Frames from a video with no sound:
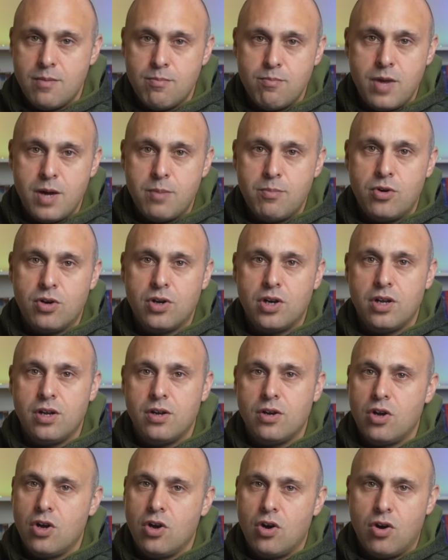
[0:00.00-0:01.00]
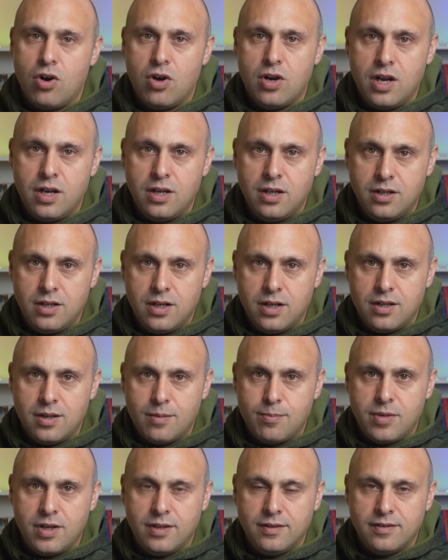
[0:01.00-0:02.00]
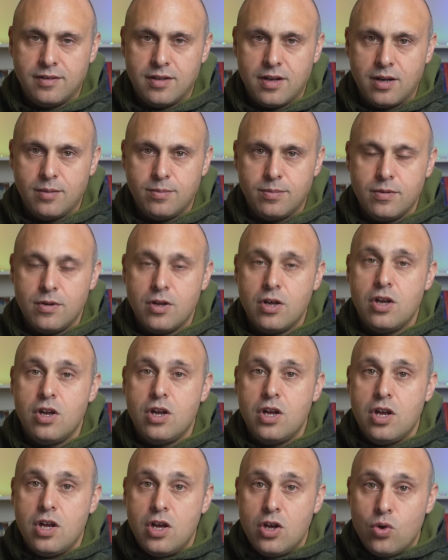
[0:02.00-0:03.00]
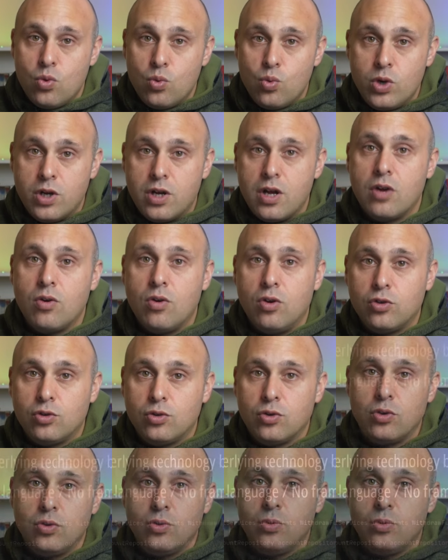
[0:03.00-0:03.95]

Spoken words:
memory, or any database type. We can also